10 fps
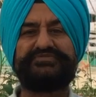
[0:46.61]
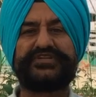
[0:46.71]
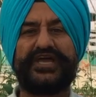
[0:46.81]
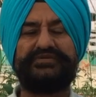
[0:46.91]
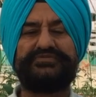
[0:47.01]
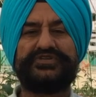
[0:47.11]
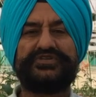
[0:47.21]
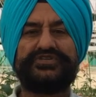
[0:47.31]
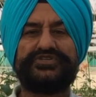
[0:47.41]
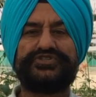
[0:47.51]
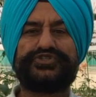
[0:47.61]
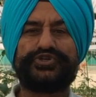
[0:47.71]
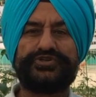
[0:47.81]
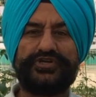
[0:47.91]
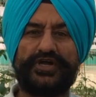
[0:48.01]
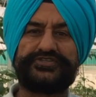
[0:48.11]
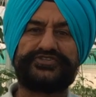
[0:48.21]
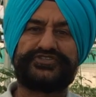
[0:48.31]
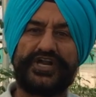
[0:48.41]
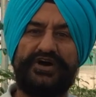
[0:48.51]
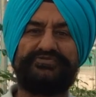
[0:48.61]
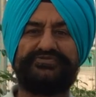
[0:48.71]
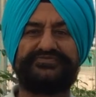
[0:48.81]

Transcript: time should not drown.